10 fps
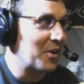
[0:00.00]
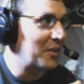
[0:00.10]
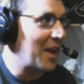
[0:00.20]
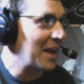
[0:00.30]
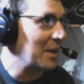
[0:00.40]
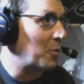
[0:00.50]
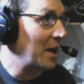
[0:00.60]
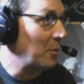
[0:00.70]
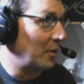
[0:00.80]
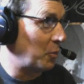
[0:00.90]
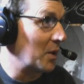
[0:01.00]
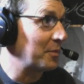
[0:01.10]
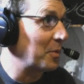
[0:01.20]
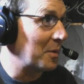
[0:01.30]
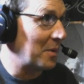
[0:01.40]
exactly what he was
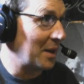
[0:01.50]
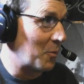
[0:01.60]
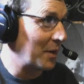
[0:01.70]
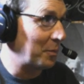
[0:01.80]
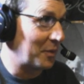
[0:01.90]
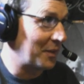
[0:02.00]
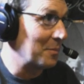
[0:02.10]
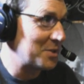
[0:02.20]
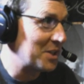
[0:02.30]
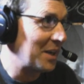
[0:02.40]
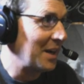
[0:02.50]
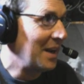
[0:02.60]
whispering, but he whispered some shit.